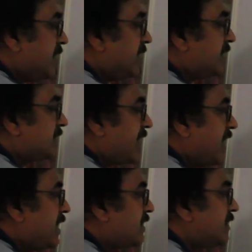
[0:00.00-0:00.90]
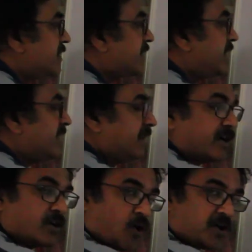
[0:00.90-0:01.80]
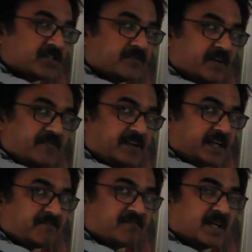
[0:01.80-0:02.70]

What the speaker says: It is 800 cos 50.